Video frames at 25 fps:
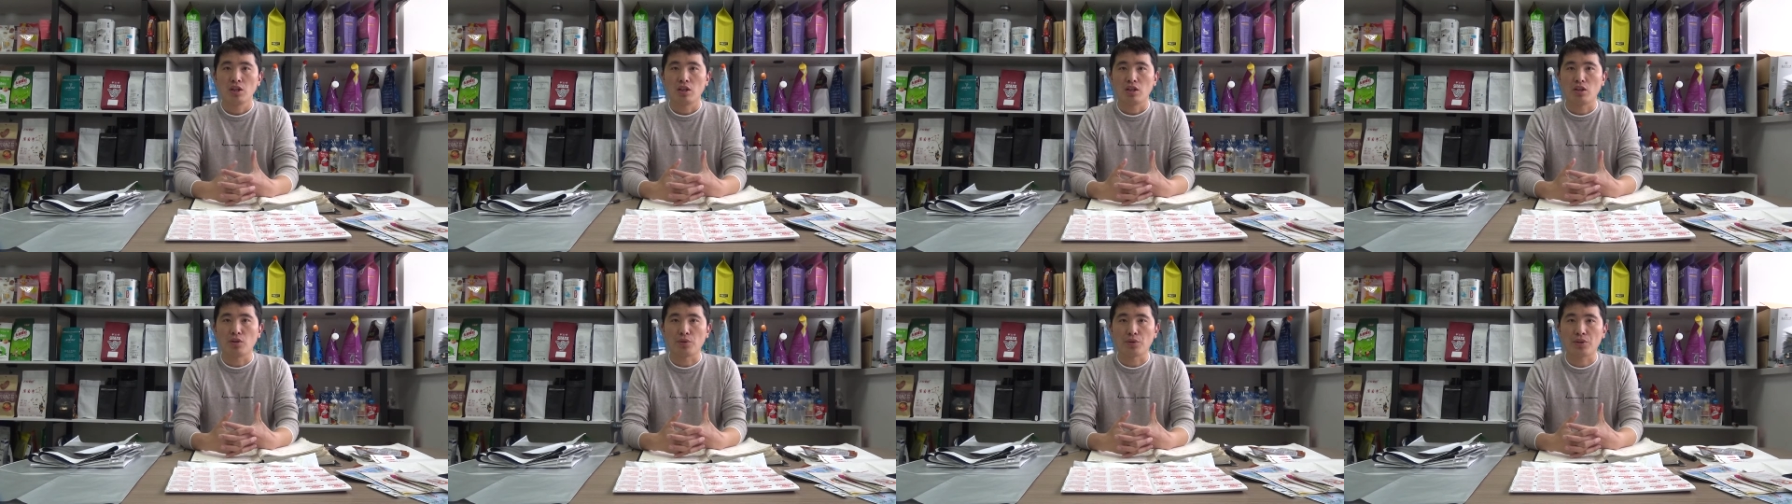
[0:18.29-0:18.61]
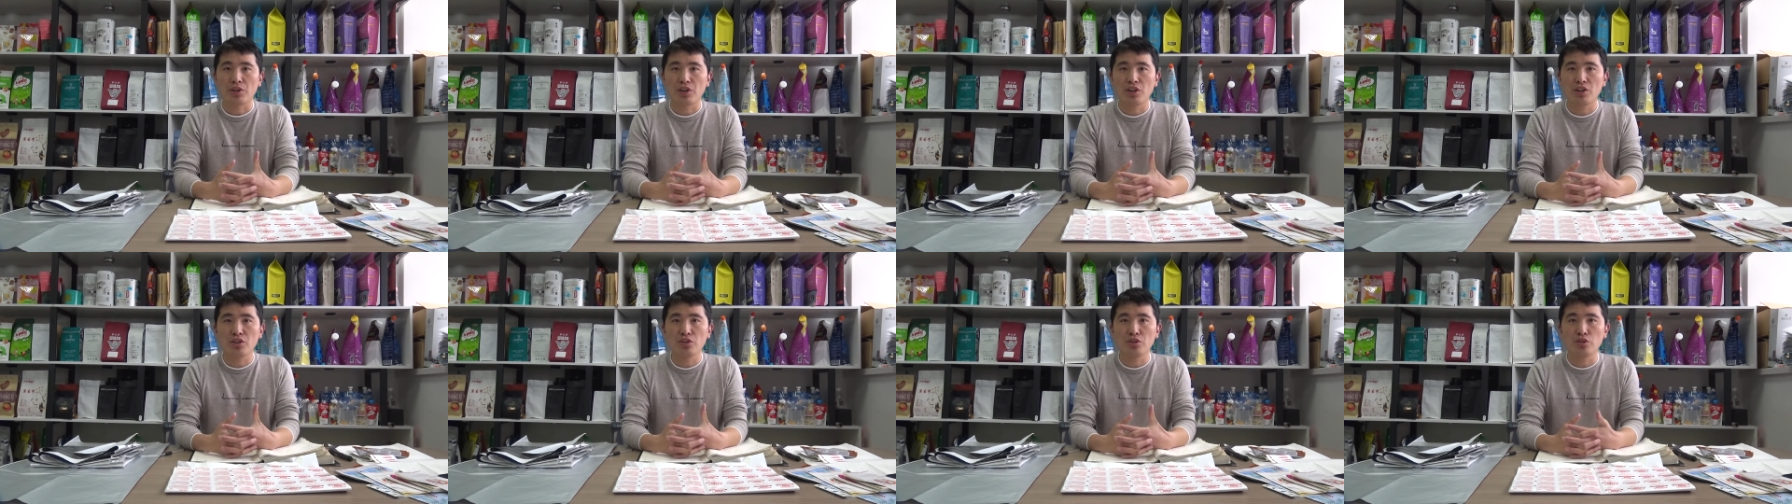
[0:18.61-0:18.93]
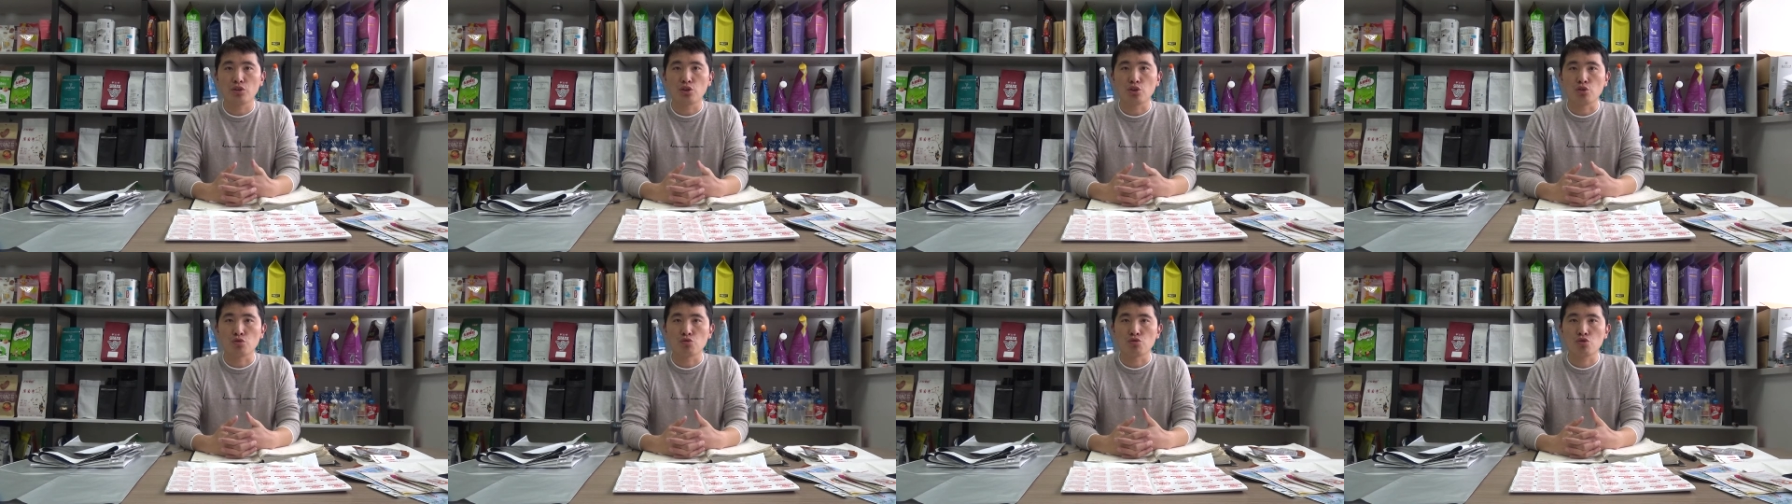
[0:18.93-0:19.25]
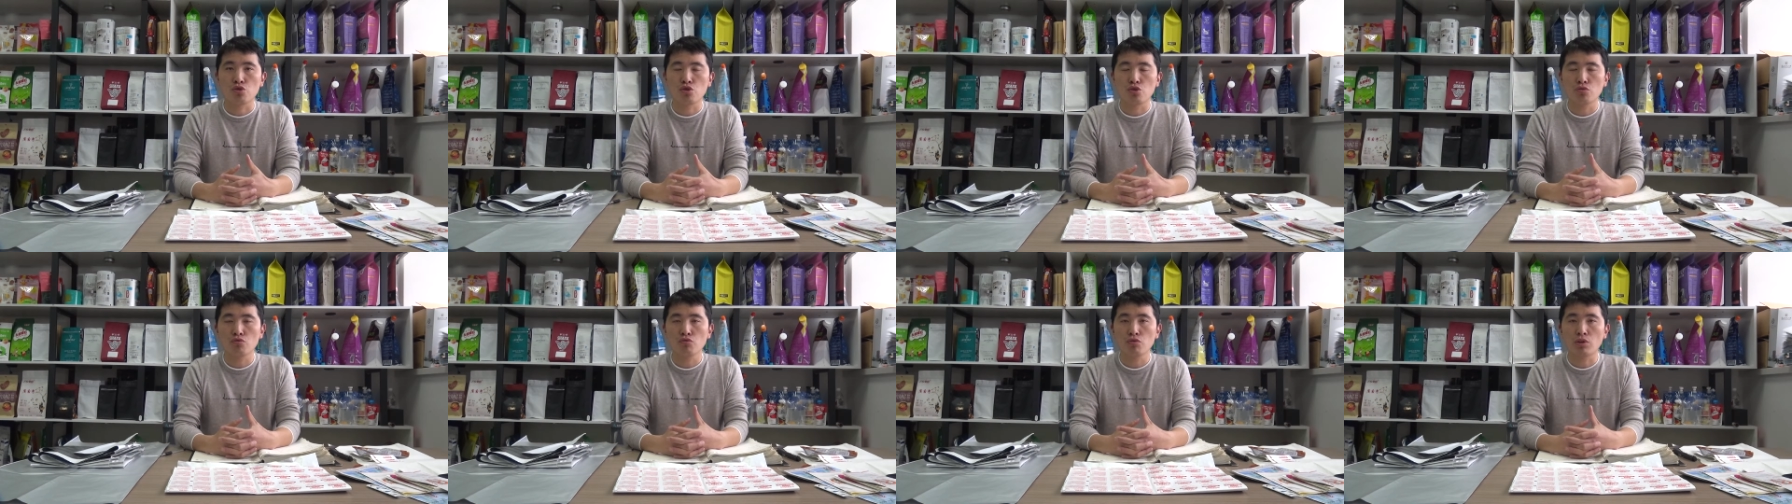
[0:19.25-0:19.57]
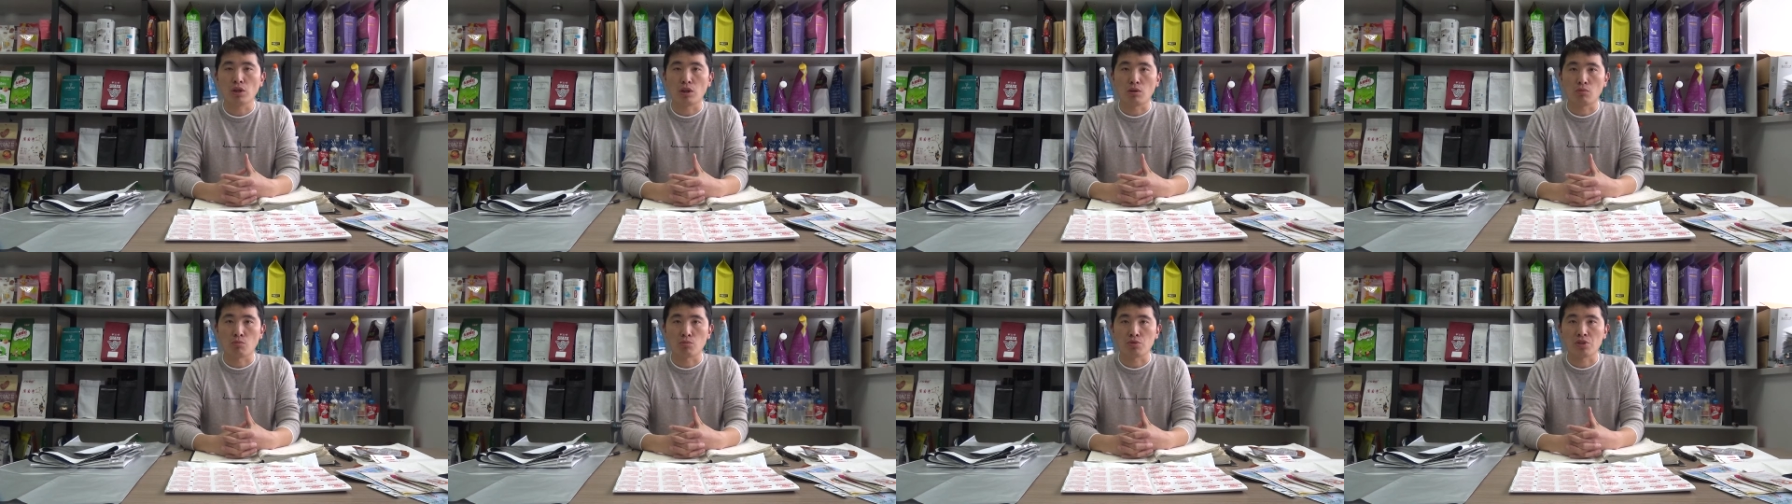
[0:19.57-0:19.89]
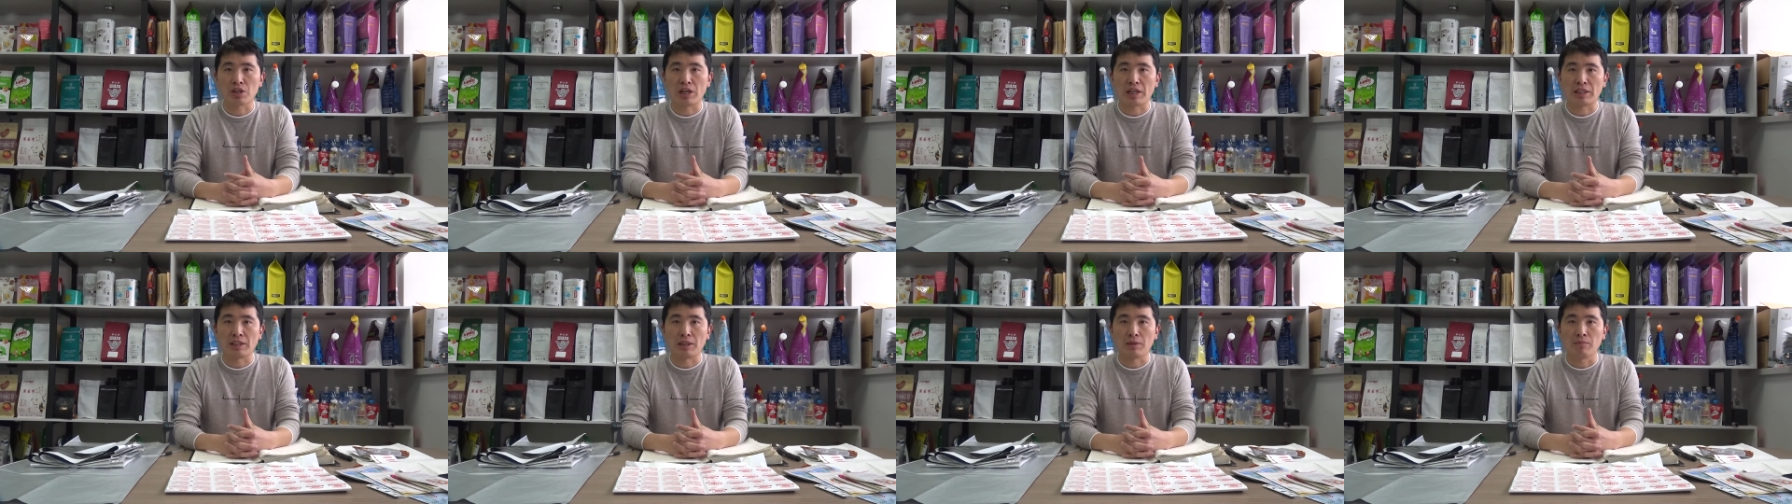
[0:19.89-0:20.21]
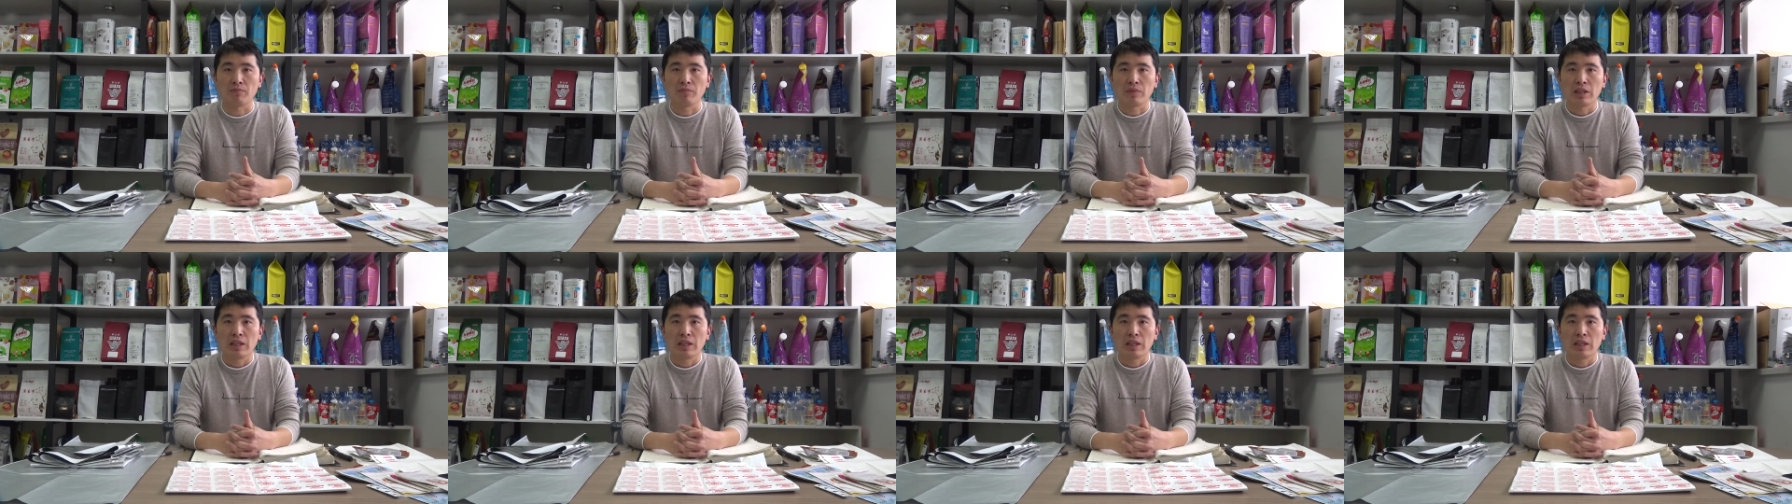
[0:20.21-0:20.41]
located in Qingdao, China.